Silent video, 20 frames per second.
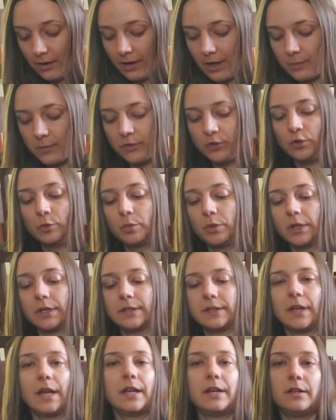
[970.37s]
I'm super
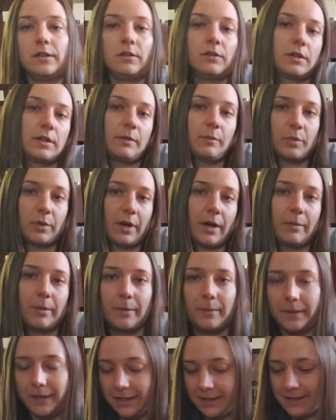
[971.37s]
excited. You can
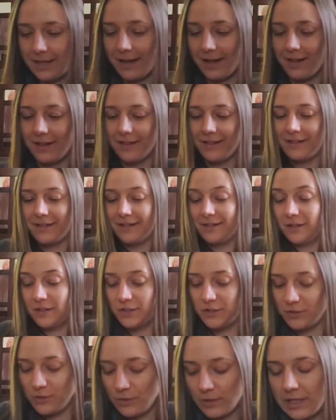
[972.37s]
probably tell.
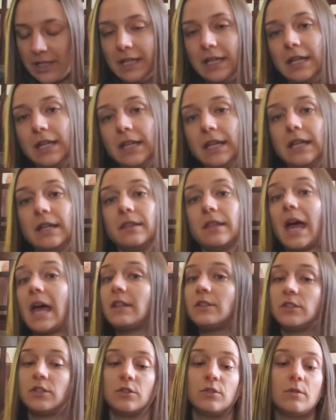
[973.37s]
Zucchini,
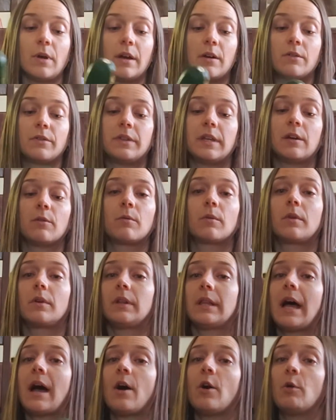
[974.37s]
that too, I don't think we're
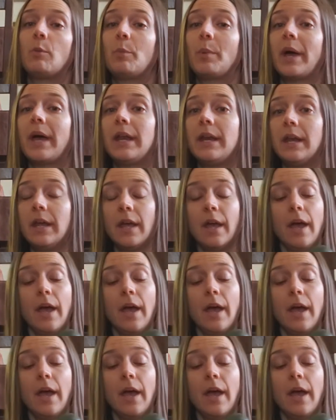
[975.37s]
allowed, but